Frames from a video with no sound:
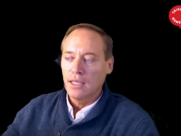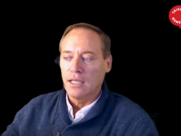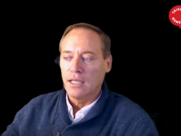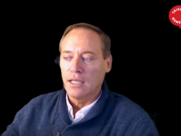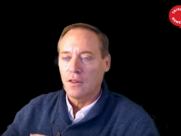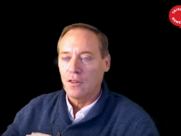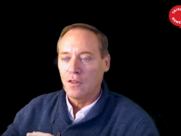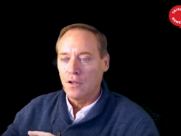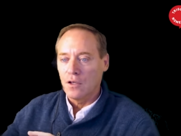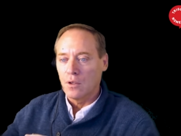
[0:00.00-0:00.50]

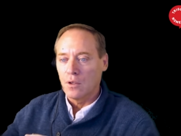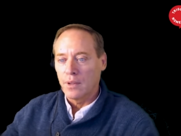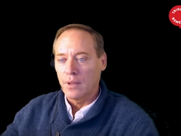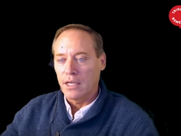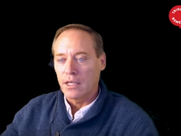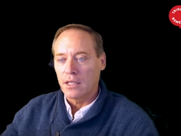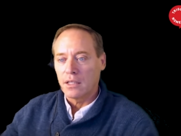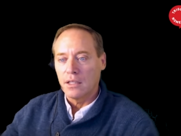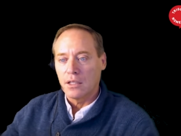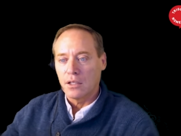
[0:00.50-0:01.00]
It
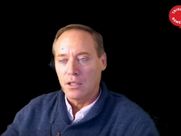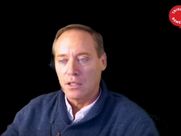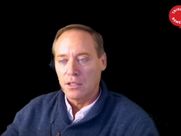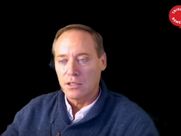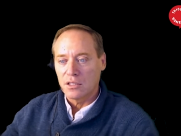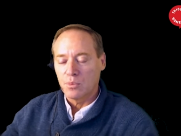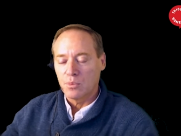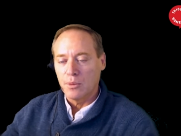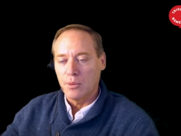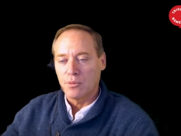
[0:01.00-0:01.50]
theoretically
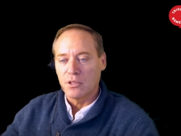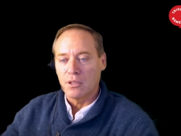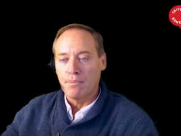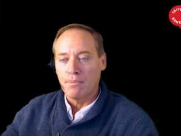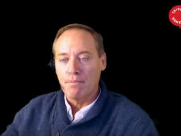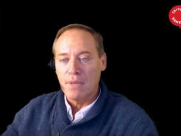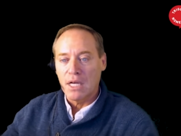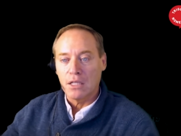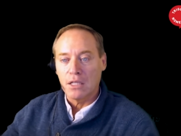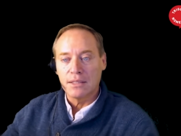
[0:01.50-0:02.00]
causes people to
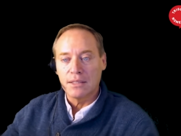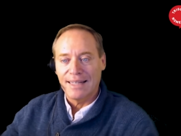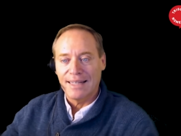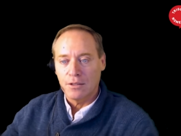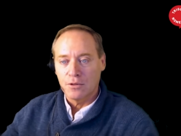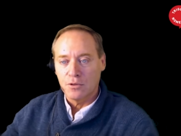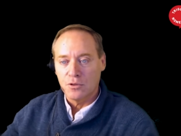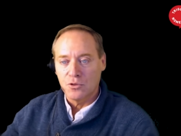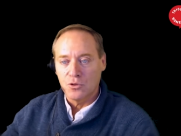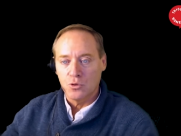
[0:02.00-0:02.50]
melt
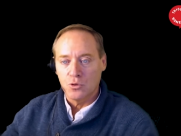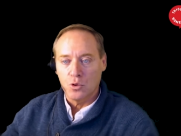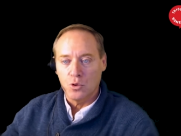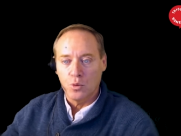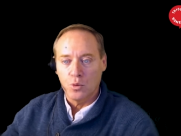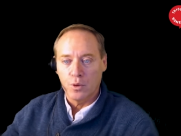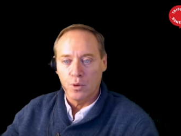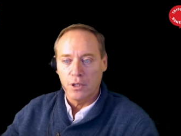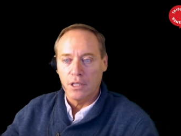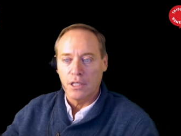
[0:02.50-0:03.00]
down
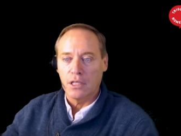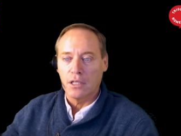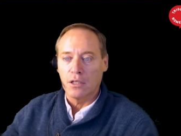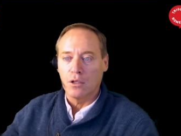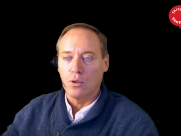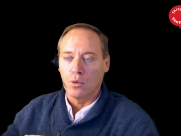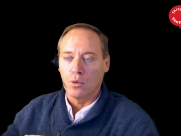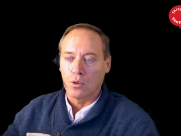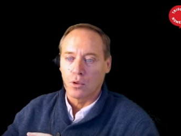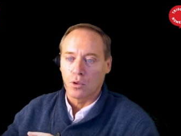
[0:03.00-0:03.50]

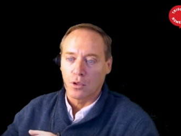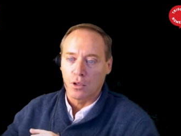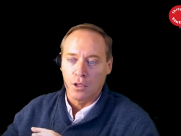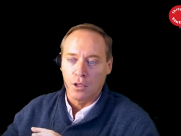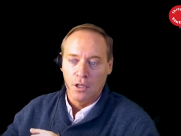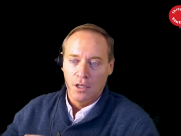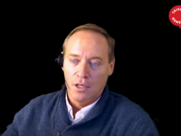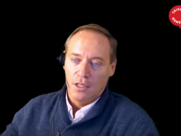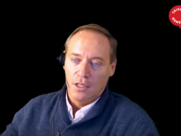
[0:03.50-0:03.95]
jewelry or